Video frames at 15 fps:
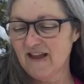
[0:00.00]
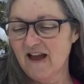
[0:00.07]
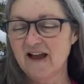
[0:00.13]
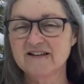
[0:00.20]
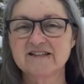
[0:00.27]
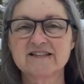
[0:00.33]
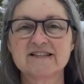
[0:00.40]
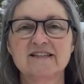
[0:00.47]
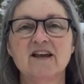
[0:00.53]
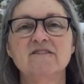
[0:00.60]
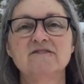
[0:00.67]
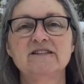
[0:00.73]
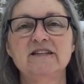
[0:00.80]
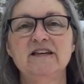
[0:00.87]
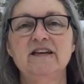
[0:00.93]
I just
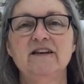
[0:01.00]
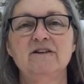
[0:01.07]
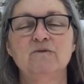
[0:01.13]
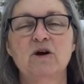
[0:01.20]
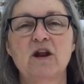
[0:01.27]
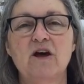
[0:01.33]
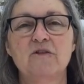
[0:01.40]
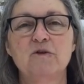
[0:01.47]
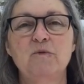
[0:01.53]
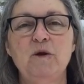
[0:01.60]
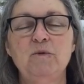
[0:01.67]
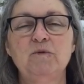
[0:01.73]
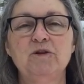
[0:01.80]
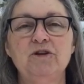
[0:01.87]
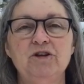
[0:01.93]
love seeing what other
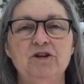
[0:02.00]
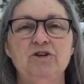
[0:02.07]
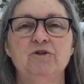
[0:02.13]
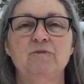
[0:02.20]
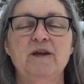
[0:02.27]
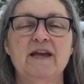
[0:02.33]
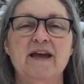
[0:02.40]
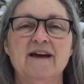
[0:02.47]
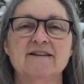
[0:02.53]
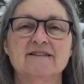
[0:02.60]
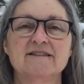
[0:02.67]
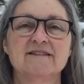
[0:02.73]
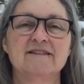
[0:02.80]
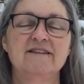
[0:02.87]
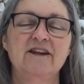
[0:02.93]
people do
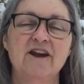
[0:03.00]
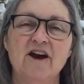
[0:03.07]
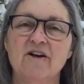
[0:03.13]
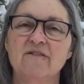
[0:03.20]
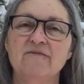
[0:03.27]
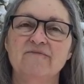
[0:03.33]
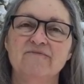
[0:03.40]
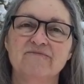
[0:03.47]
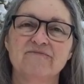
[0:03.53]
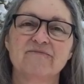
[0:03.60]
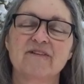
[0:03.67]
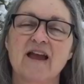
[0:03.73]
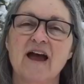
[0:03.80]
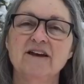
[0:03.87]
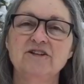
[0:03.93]
because, you know,
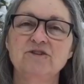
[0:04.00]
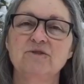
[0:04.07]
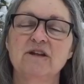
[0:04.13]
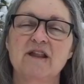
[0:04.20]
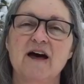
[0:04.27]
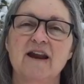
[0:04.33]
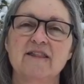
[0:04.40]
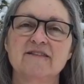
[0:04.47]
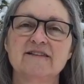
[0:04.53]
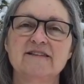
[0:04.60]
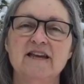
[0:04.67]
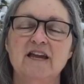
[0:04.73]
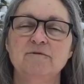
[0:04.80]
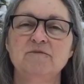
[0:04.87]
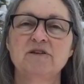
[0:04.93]
I do a lot of the
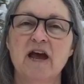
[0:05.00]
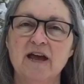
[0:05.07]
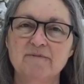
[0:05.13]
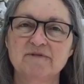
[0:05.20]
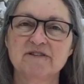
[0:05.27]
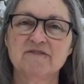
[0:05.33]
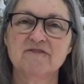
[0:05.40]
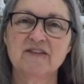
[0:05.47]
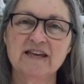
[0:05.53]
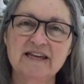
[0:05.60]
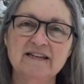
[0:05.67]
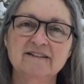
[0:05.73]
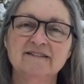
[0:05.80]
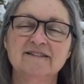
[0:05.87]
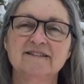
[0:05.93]
same types of
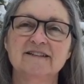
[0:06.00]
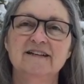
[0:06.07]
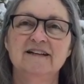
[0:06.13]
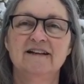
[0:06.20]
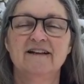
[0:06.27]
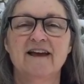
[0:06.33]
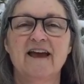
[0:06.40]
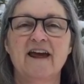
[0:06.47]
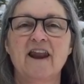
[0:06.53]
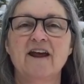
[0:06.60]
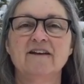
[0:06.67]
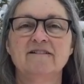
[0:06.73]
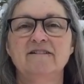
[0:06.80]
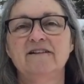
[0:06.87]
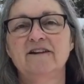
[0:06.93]
things. And
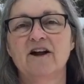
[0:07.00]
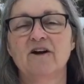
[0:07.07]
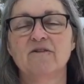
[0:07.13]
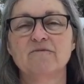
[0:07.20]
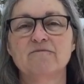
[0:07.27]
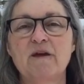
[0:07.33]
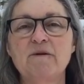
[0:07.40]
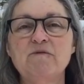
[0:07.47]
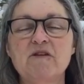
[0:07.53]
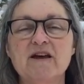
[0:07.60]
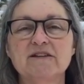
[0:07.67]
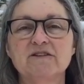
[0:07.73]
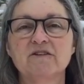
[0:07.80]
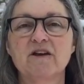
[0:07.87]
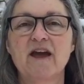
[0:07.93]
I, you know, maybe
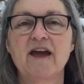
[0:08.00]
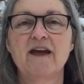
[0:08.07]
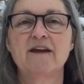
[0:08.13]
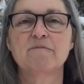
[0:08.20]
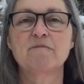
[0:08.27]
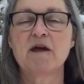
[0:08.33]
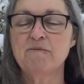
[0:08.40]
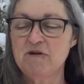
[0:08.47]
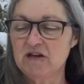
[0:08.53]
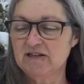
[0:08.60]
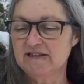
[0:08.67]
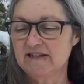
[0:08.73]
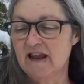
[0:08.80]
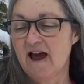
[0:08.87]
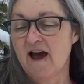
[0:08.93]
that's okay and maybe
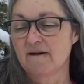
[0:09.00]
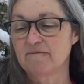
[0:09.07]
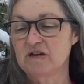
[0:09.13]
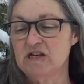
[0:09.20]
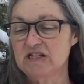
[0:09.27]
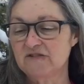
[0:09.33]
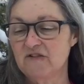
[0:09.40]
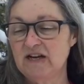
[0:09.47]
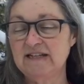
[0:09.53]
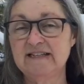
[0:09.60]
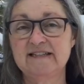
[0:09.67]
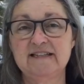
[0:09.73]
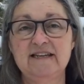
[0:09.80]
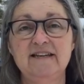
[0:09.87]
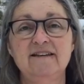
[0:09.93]
it's not, but it's fun to
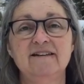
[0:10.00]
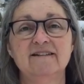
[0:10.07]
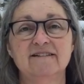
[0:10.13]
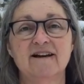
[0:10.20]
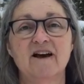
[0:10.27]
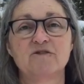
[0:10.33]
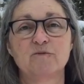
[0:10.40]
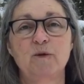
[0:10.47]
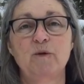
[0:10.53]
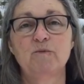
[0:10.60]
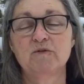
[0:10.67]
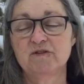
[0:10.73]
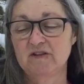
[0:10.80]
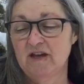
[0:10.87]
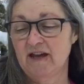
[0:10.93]
see other
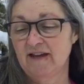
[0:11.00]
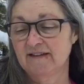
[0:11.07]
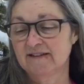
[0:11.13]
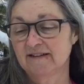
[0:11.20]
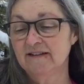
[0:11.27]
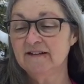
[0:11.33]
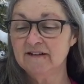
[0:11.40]
people's things.